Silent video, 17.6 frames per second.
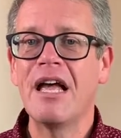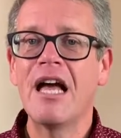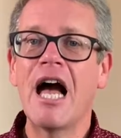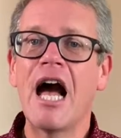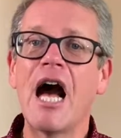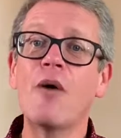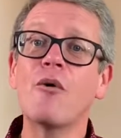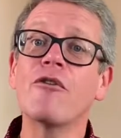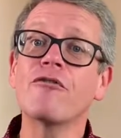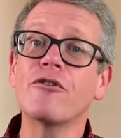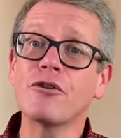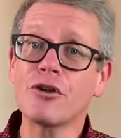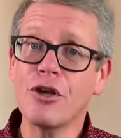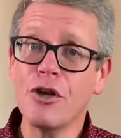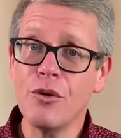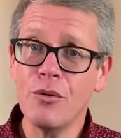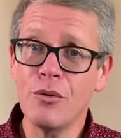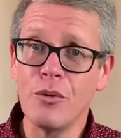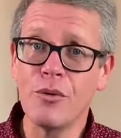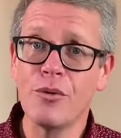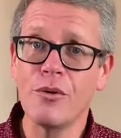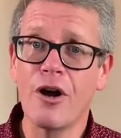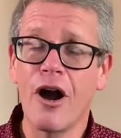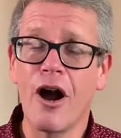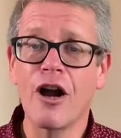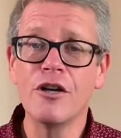However, you
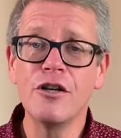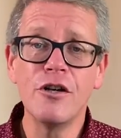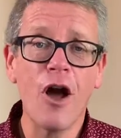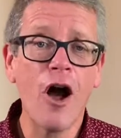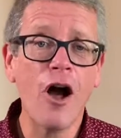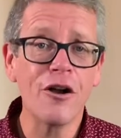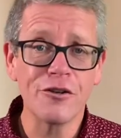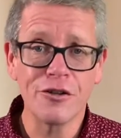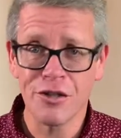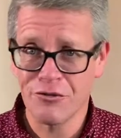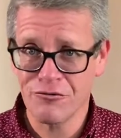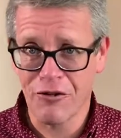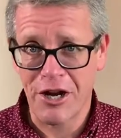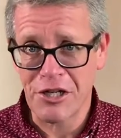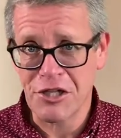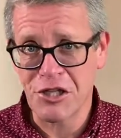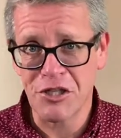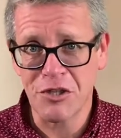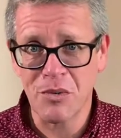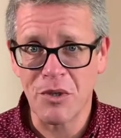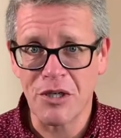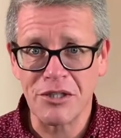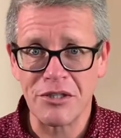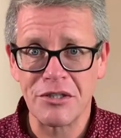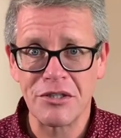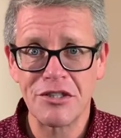are not righteous
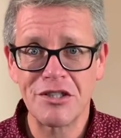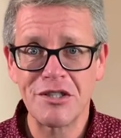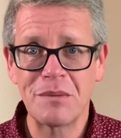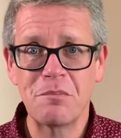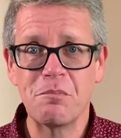ones